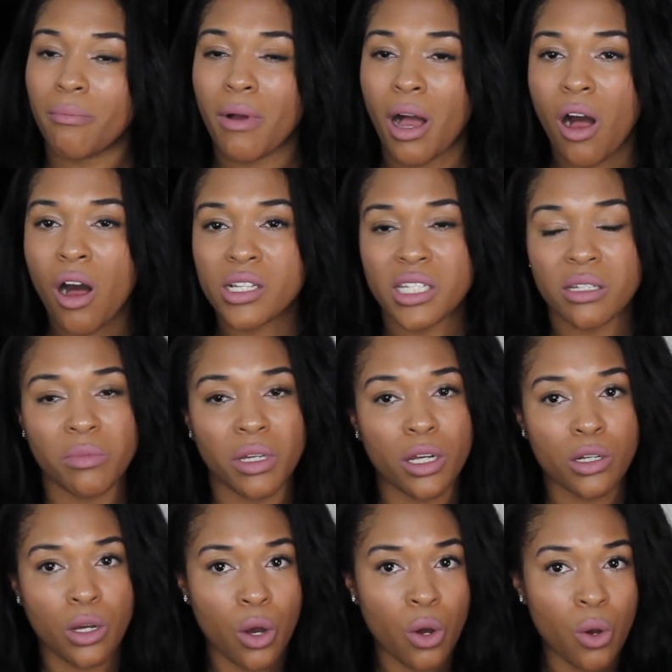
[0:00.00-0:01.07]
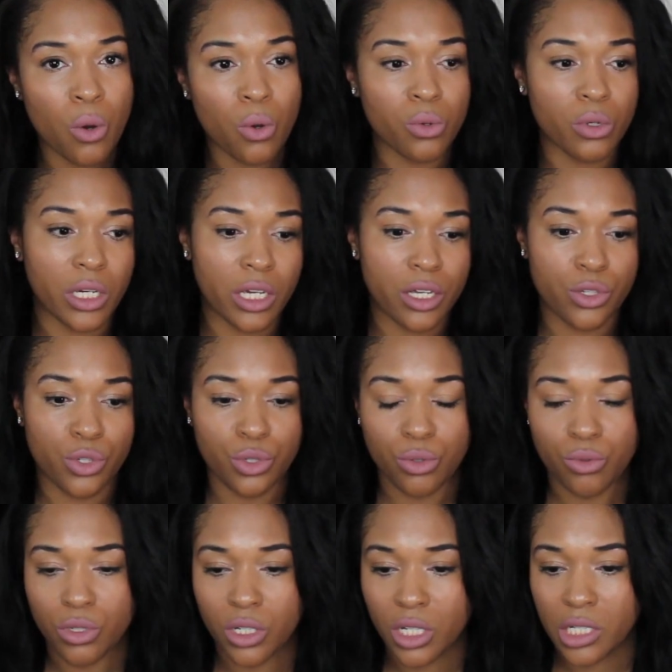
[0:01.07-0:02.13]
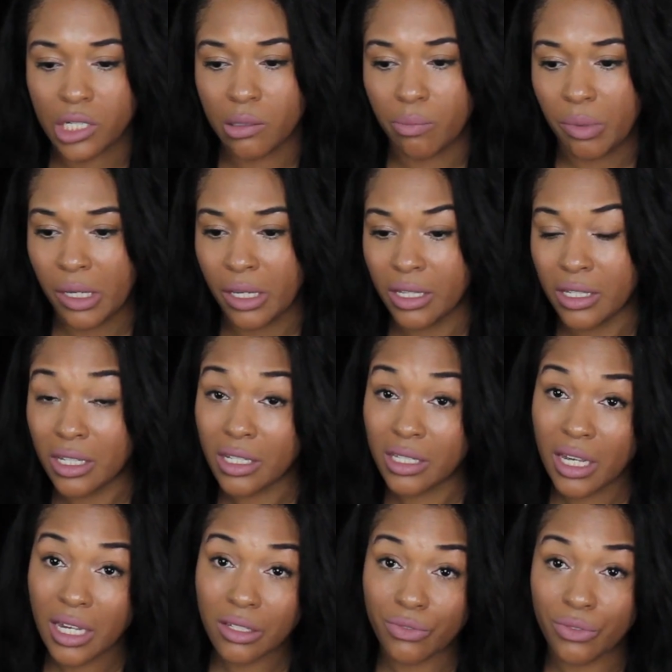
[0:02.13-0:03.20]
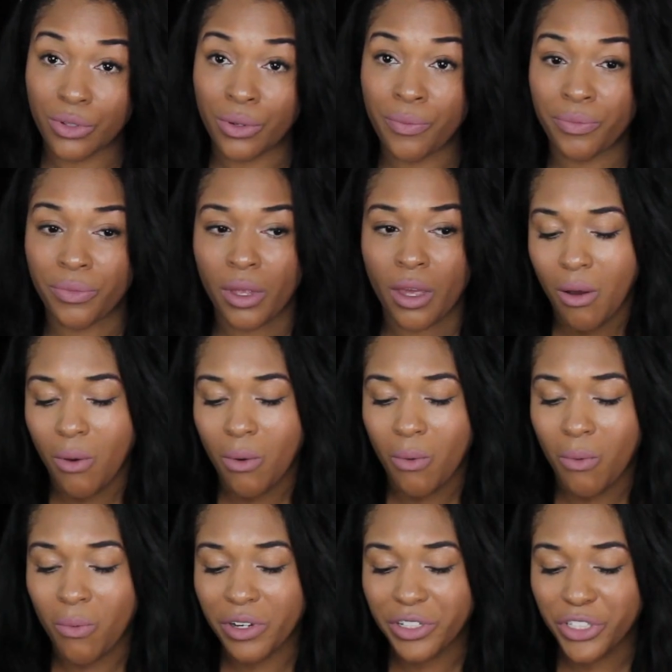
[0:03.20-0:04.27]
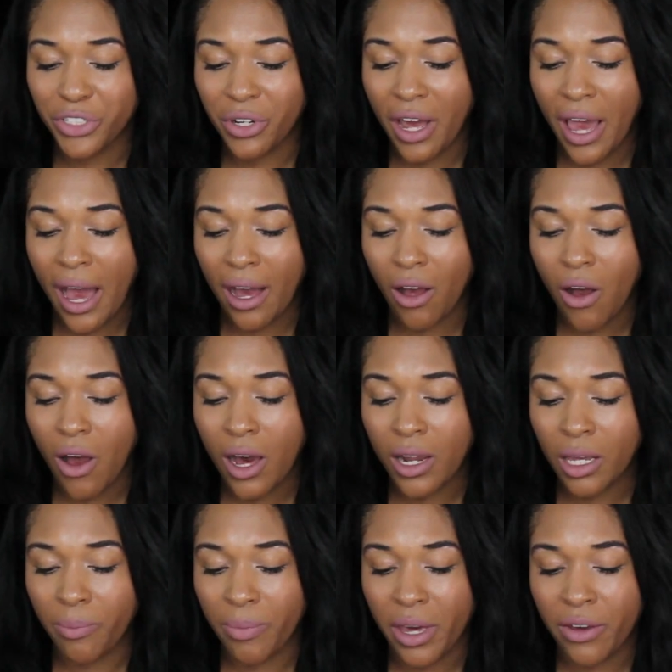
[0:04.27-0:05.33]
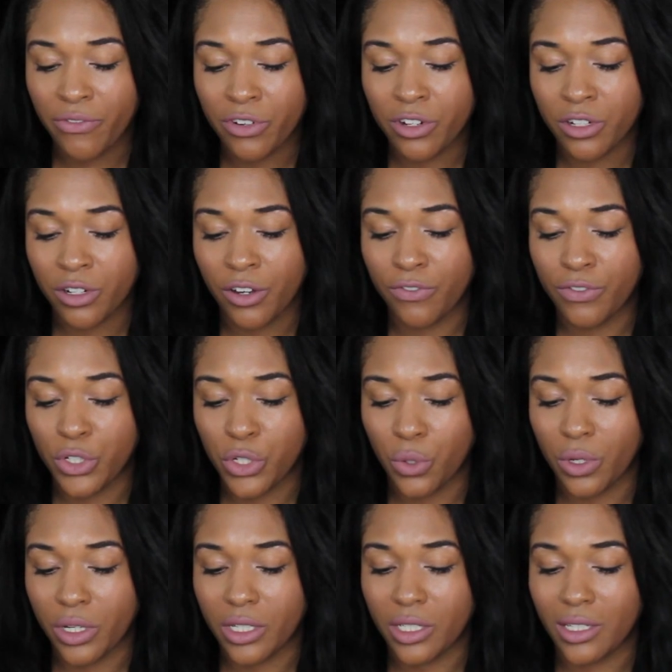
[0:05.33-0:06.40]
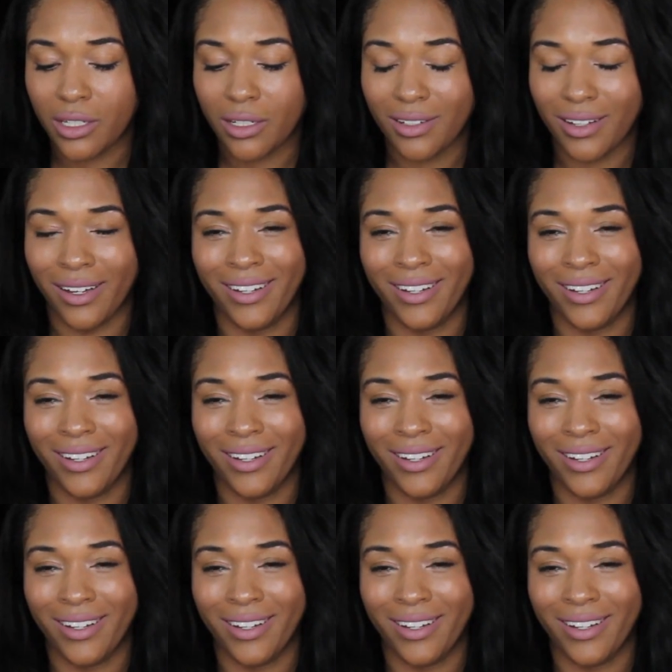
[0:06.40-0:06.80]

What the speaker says: My ultimate goal is to just be successful. What's your alcoholic beverage of choice?